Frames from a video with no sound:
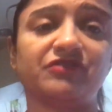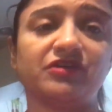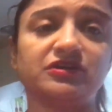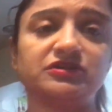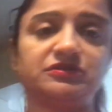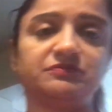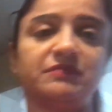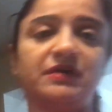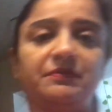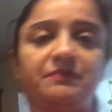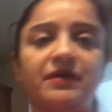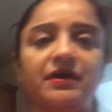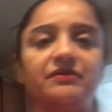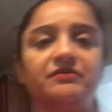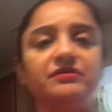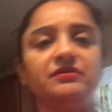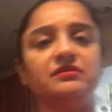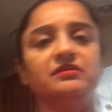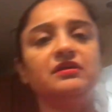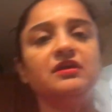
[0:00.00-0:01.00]
ajma
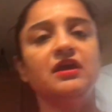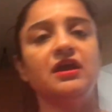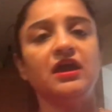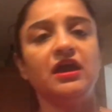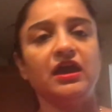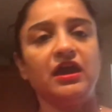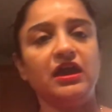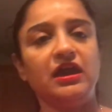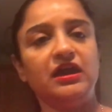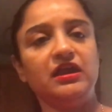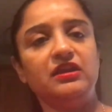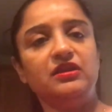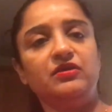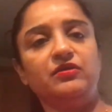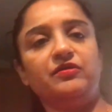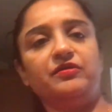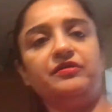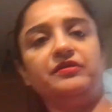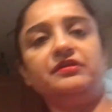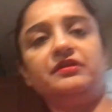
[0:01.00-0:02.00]
powder in
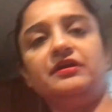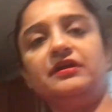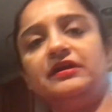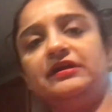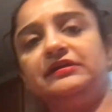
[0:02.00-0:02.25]
your